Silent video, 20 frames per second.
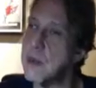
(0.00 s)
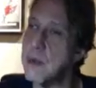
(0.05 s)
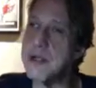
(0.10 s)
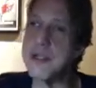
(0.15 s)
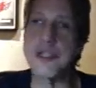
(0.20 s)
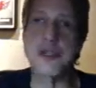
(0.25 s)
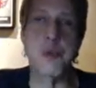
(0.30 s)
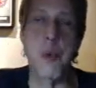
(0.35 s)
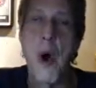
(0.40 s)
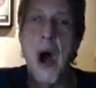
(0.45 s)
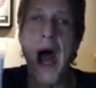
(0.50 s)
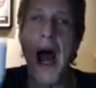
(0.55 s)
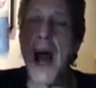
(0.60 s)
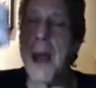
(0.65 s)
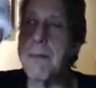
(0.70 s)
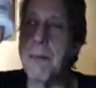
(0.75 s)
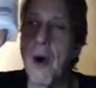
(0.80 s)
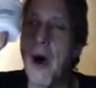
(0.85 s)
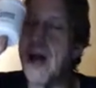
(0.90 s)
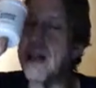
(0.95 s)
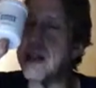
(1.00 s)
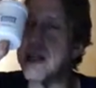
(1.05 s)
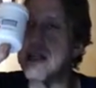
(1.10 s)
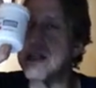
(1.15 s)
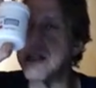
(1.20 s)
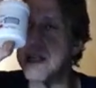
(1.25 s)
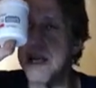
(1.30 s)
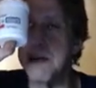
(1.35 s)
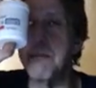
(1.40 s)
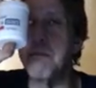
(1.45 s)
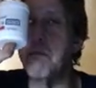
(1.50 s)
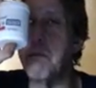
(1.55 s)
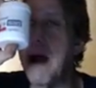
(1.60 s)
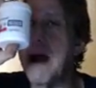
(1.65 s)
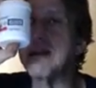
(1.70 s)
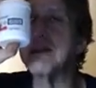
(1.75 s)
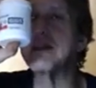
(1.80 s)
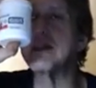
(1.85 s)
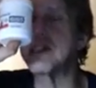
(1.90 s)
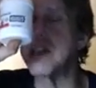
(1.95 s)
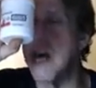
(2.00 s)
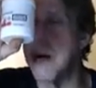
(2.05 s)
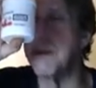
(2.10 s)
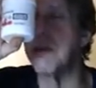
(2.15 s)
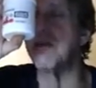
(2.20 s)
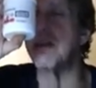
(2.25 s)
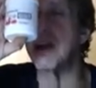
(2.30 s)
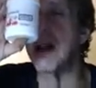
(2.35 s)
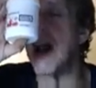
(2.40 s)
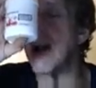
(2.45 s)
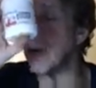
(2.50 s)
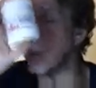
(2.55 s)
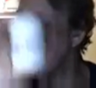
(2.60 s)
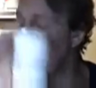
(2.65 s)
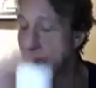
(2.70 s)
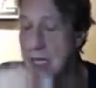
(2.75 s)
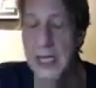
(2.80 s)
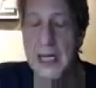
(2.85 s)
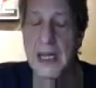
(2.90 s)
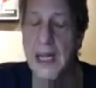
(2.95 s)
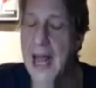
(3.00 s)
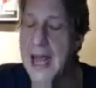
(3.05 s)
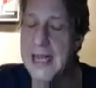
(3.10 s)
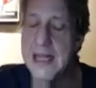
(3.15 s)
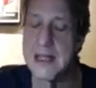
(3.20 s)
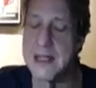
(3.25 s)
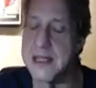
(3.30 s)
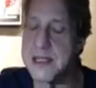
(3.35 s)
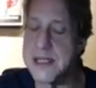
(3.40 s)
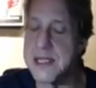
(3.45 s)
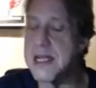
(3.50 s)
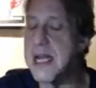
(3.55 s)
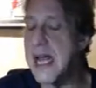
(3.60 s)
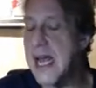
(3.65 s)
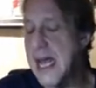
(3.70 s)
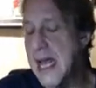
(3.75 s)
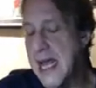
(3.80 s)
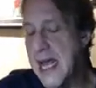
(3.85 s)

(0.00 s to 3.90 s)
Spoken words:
which is why I bought this immense tub of it. I really like this.